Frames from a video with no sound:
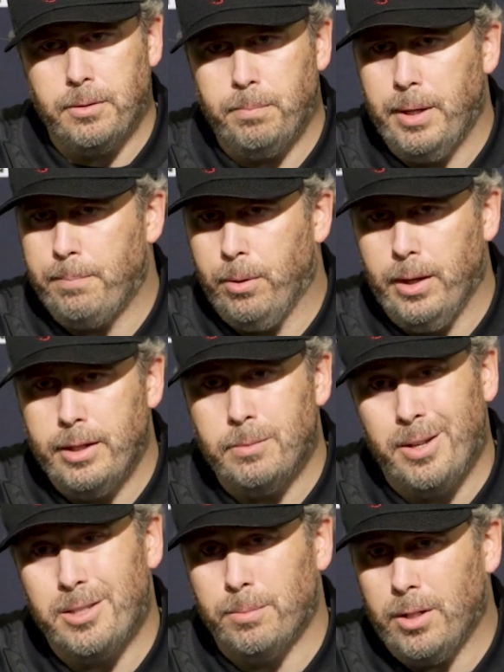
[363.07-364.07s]
some big plays,
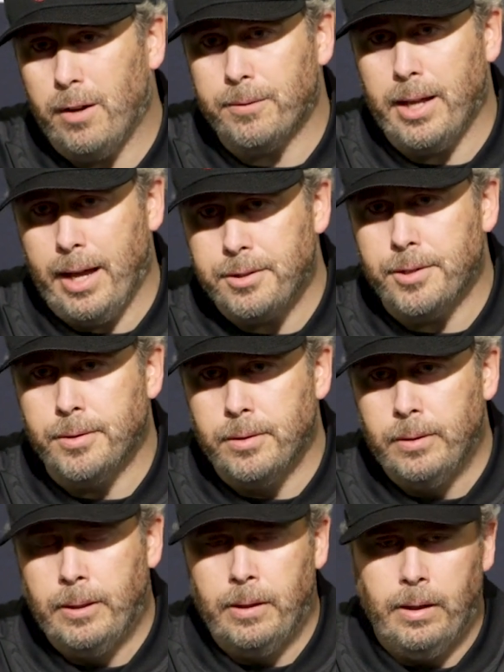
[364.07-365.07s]
made some tough catches.
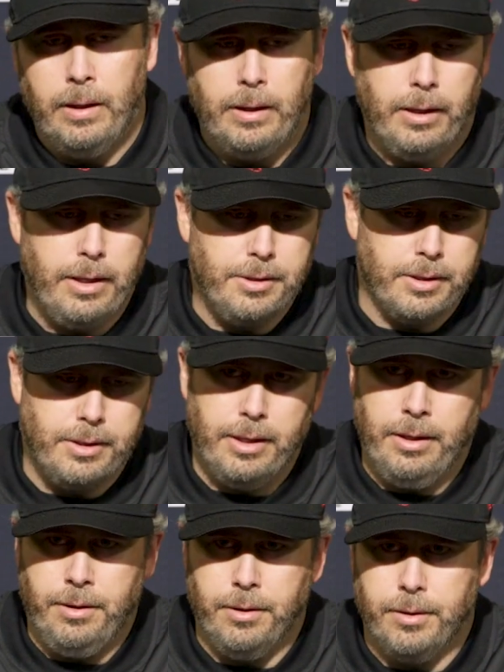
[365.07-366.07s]
He's
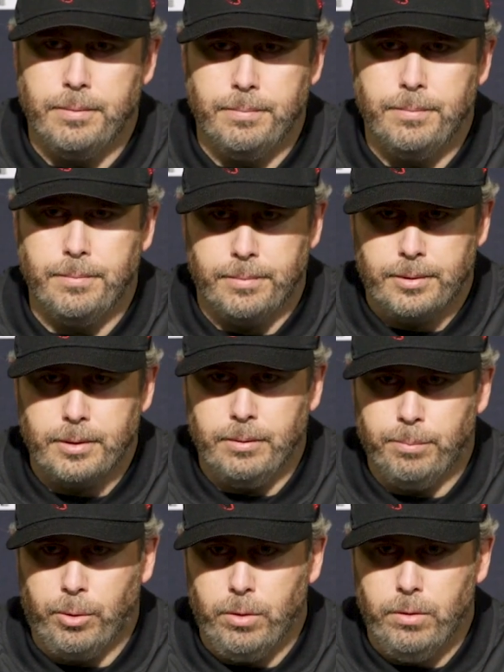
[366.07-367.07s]
continued to, to
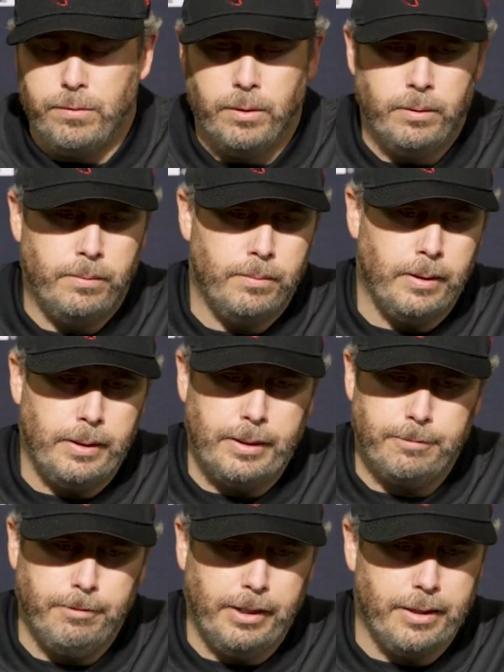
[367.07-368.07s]
improve.
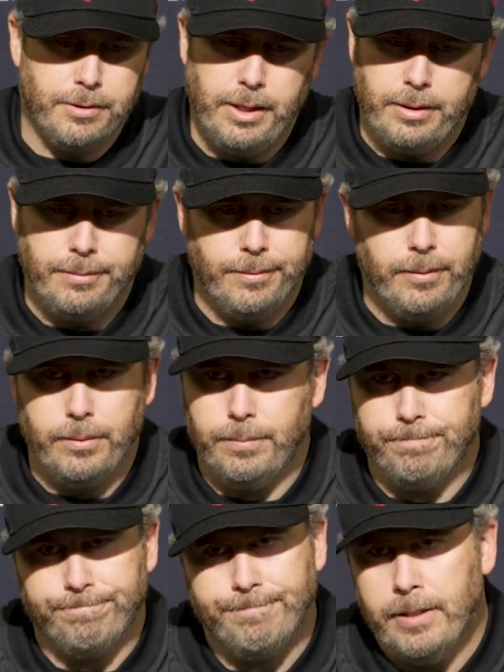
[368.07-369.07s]
Uh, like I said,
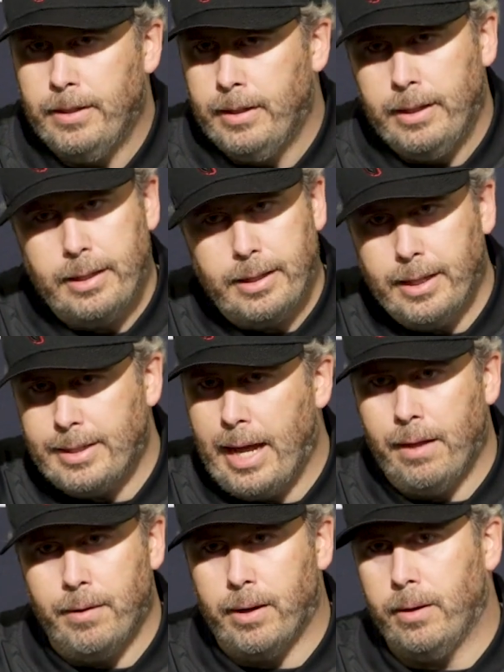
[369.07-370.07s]
get
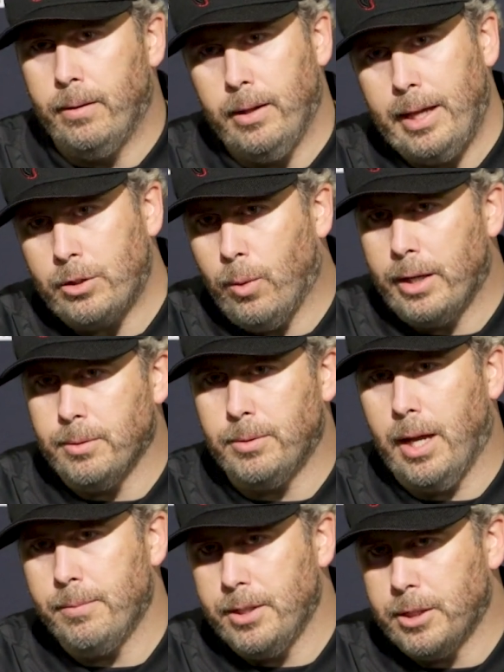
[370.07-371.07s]
down there. That's why
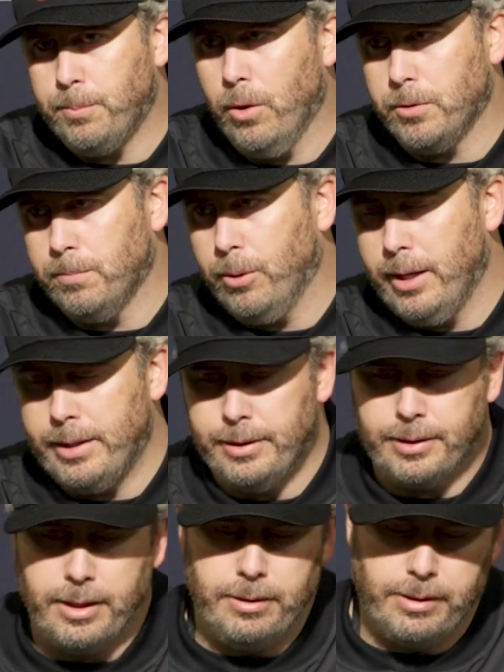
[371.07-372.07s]
sometimes the explosive
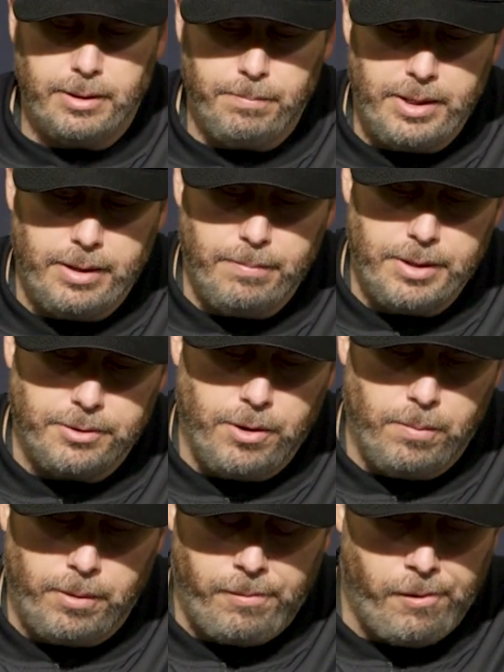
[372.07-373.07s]
plays can, can be a
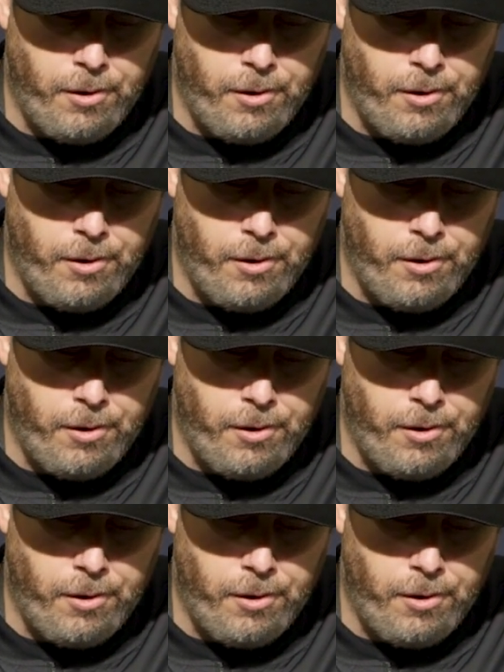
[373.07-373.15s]
misnomer.